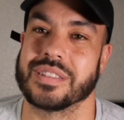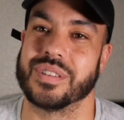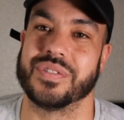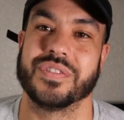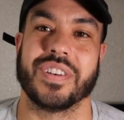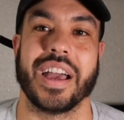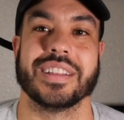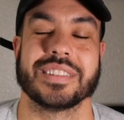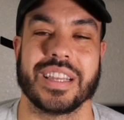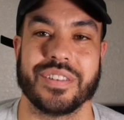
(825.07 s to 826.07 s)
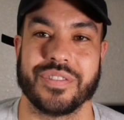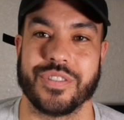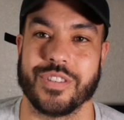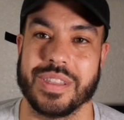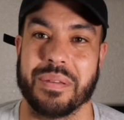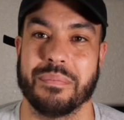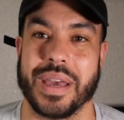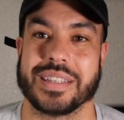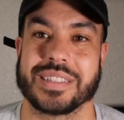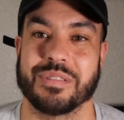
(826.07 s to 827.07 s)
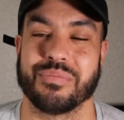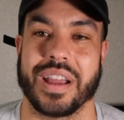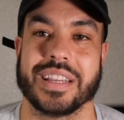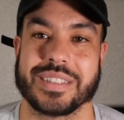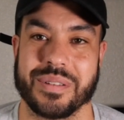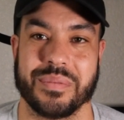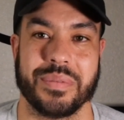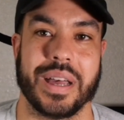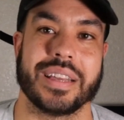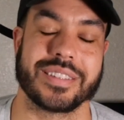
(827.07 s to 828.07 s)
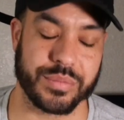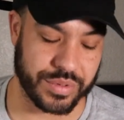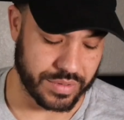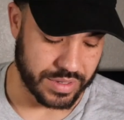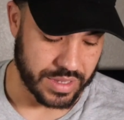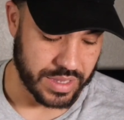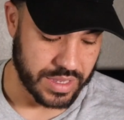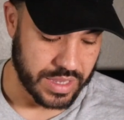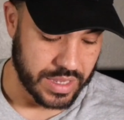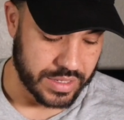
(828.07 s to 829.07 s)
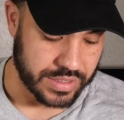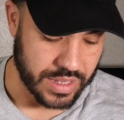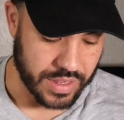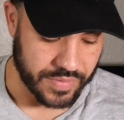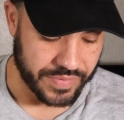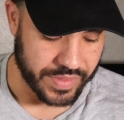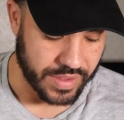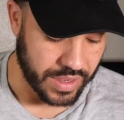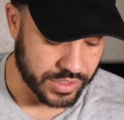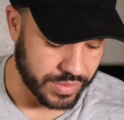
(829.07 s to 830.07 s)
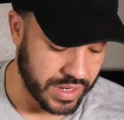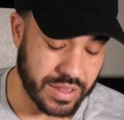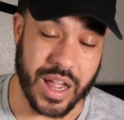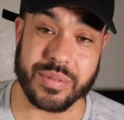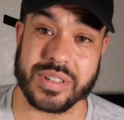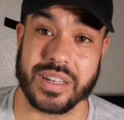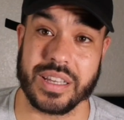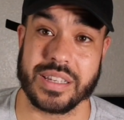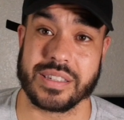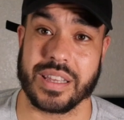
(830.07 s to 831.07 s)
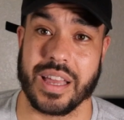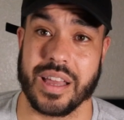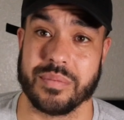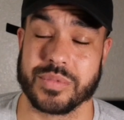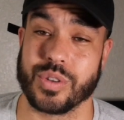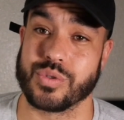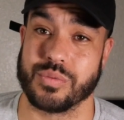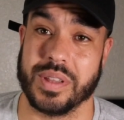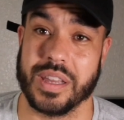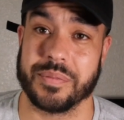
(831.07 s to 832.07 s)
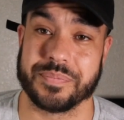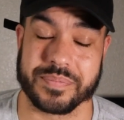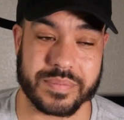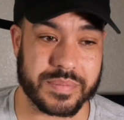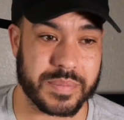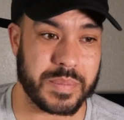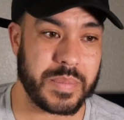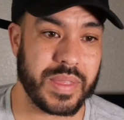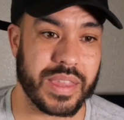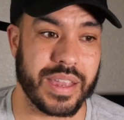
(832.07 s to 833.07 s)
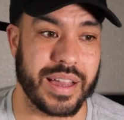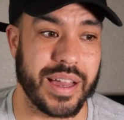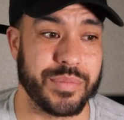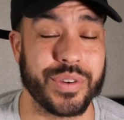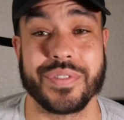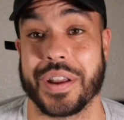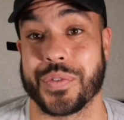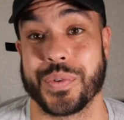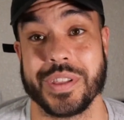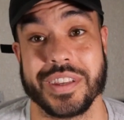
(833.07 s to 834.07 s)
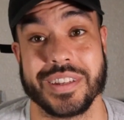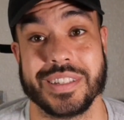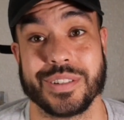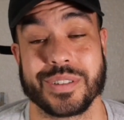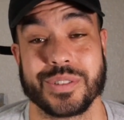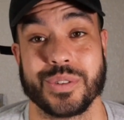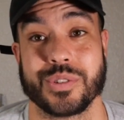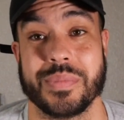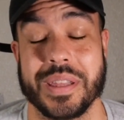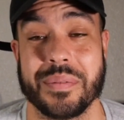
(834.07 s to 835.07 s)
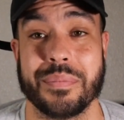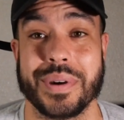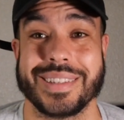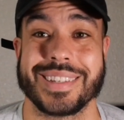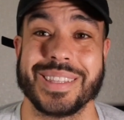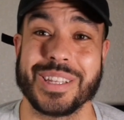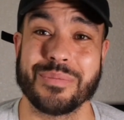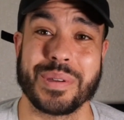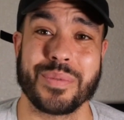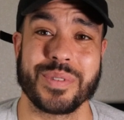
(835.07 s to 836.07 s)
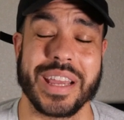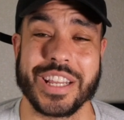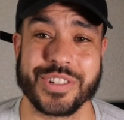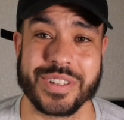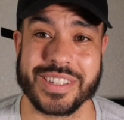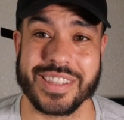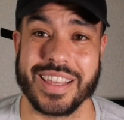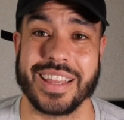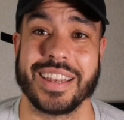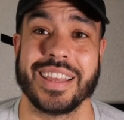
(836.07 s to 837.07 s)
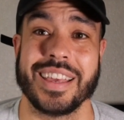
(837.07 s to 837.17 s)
to find stuff for the best price possible. So also another option is social media. You can find really good deals on social media, but it's a little bit more dangerous than